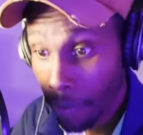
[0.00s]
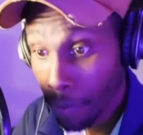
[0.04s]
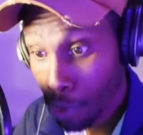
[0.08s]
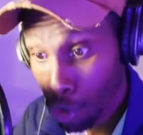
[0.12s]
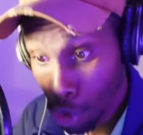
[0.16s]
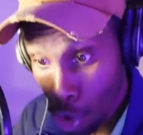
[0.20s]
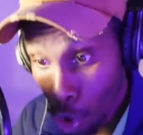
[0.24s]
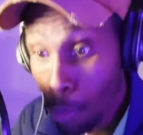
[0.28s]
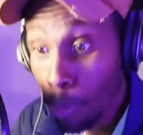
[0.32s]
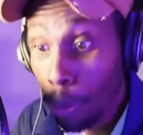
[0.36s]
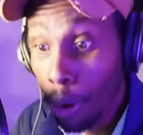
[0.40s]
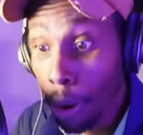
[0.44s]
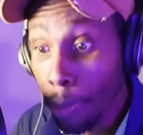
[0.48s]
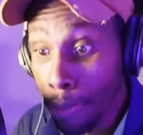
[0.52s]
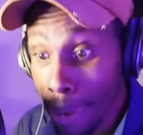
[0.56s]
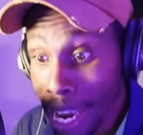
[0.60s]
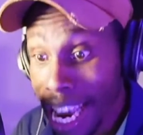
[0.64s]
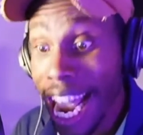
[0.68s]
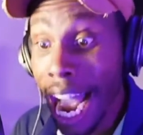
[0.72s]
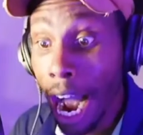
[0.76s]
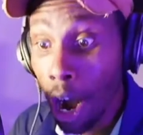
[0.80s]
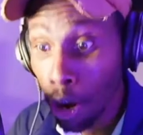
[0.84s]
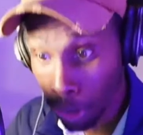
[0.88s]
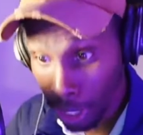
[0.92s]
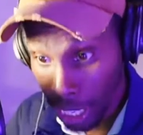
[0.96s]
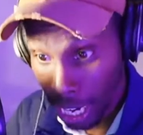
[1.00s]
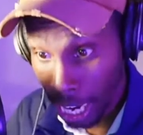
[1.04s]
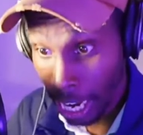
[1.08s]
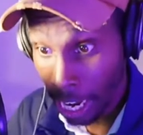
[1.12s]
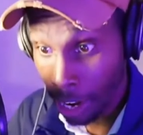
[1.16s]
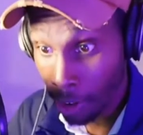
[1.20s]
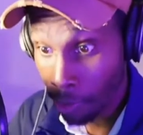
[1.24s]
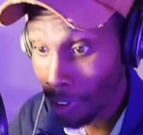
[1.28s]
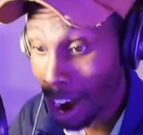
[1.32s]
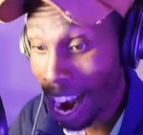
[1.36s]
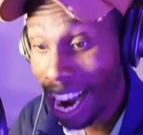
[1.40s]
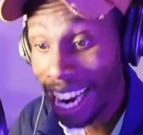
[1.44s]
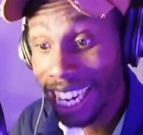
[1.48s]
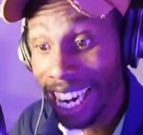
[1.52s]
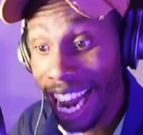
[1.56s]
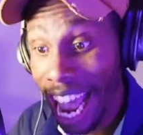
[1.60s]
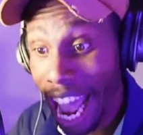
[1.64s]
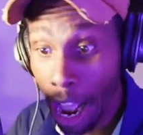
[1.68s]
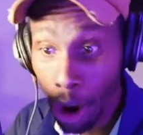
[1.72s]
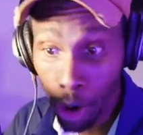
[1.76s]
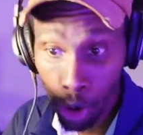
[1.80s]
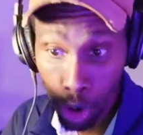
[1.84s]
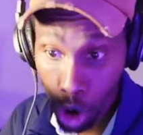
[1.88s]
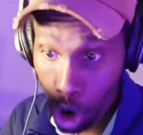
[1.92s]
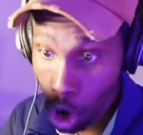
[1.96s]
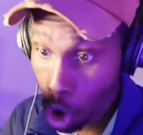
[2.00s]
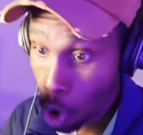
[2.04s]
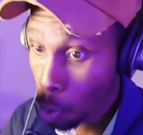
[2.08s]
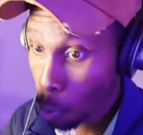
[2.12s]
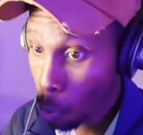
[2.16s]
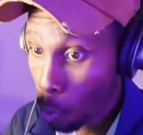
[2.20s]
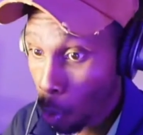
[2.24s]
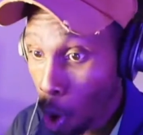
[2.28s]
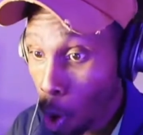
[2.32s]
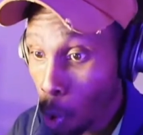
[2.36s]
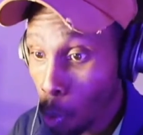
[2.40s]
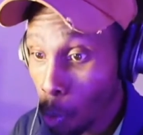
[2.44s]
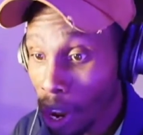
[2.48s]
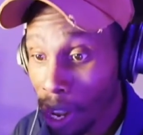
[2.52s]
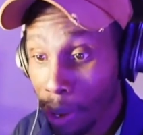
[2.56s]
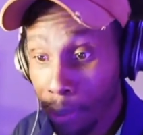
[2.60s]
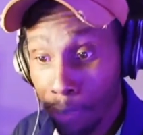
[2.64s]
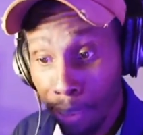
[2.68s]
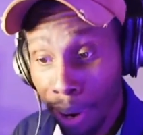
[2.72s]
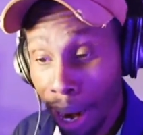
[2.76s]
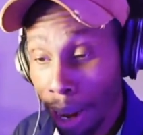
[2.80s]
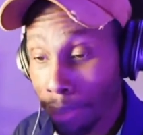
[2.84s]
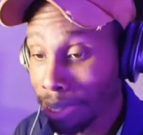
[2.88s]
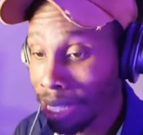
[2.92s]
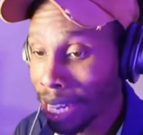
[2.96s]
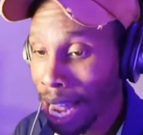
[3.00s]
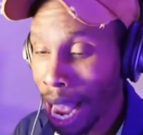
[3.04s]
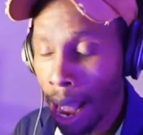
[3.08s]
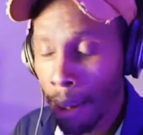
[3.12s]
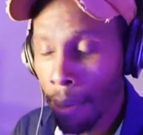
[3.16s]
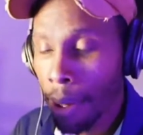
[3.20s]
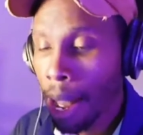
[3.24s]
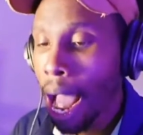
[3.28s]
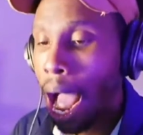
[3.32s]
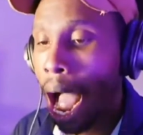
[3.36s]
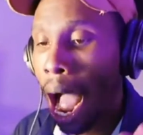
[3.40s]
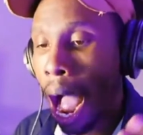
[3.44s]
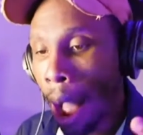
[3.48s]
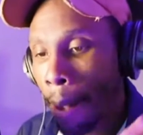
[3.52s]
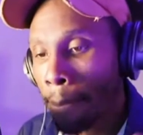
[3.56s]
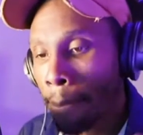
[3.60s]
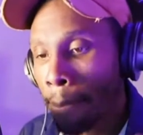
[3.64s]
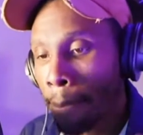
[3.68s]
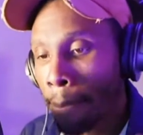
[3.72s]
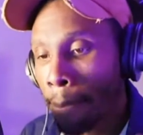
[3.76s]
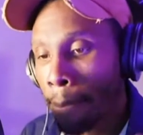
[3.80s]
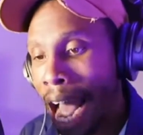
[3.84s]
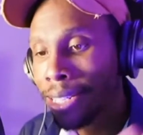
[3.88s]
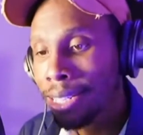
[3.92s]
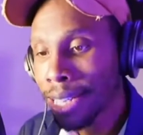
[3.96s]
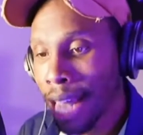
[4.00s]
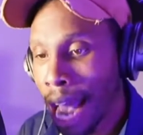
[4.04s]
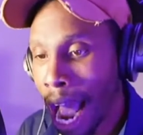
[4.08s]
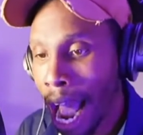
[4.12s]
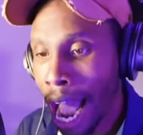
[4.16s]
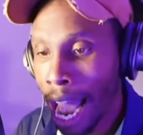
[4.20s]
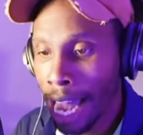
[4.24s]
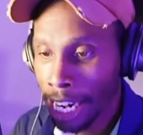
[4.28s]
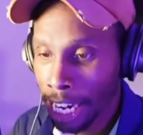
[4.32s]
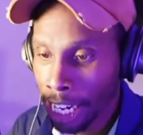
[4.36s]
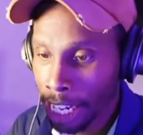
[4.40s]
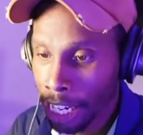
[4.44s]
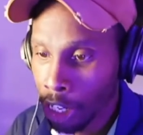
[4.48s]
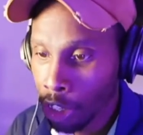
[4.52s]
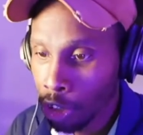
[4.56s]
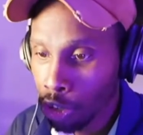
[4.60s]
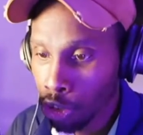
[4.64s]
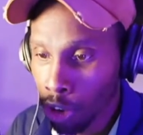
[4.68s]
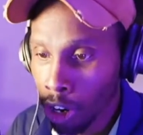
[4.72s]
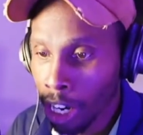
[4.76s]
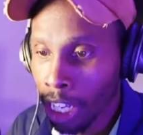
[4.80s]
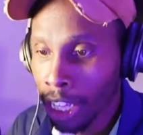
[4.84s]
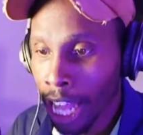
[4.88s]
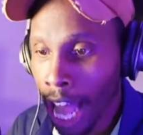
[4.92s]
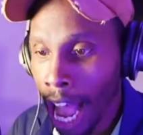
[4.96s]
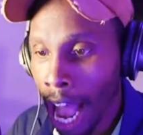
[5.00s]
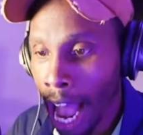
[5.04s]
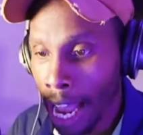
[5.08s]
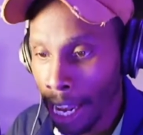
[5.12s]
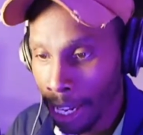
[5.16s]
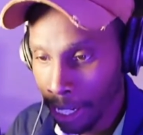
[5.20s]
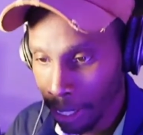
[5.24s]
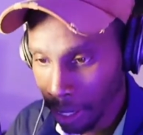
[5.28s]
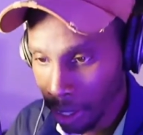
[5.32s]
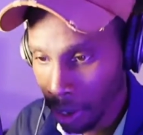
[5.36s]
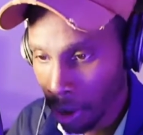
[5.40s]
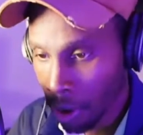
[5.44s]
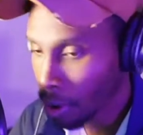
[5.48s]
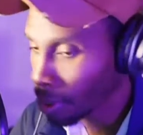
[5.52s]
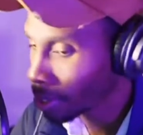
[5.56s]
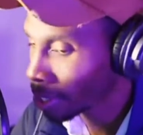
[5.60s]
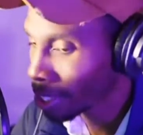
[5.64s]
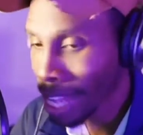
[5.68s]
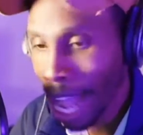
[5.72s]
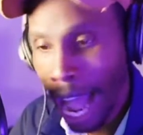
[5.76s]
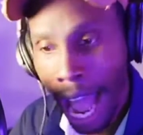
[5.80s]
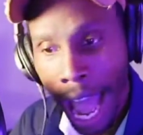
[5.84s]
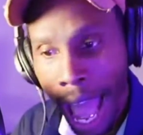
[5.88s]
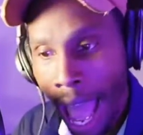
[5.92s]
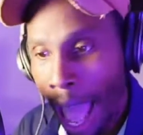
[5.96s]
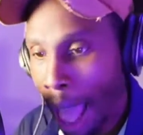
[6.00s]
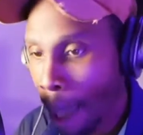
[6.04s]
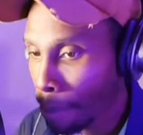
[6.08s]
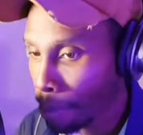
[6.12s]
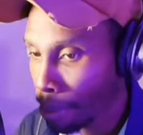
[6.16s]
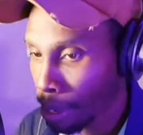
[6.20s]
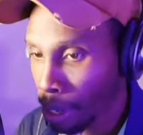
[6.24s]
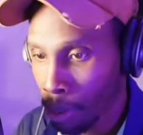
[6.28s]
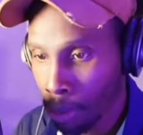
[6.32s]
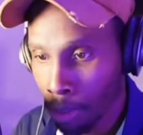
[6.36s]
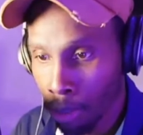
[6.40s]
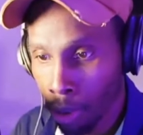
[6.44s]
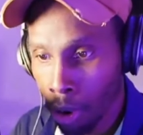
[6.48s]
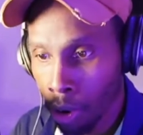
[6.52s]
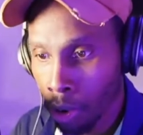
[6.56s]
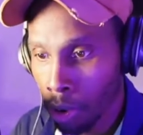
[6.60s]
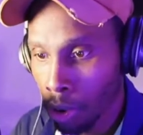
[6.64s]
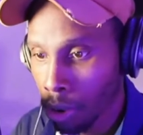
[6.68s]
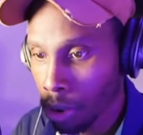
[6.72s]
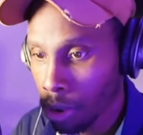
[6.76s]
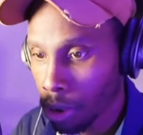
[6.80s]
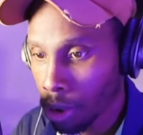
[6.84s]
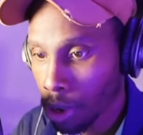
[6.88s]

You put me out there right now, 1 week prep time. I'm not tying the Detroit Lions, dog. It's not happening, bro.